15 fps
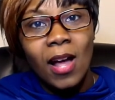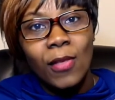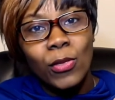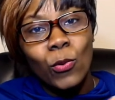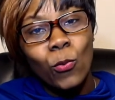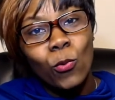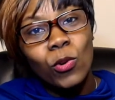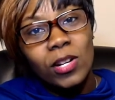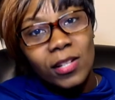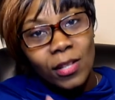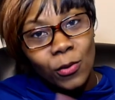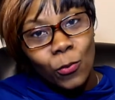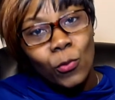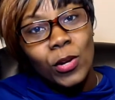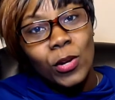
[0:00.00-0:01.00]
The one the
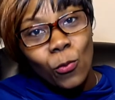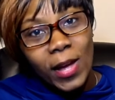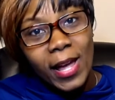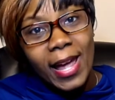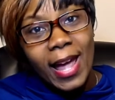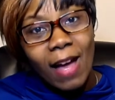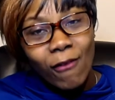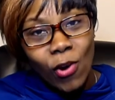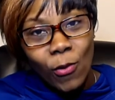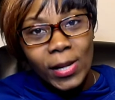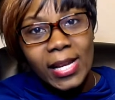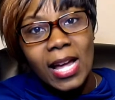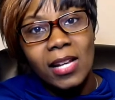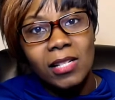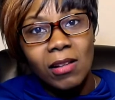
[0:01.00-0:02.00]
one way I've already
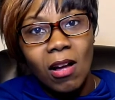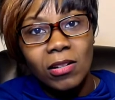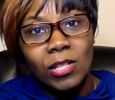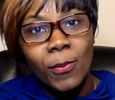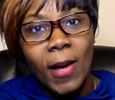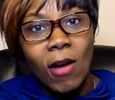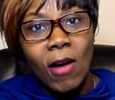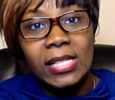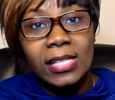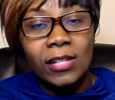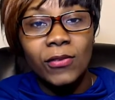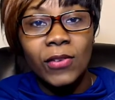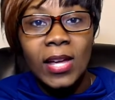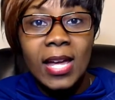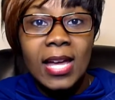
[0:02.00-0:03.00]
kind of talked about is
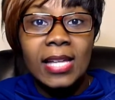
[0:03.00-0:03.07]
if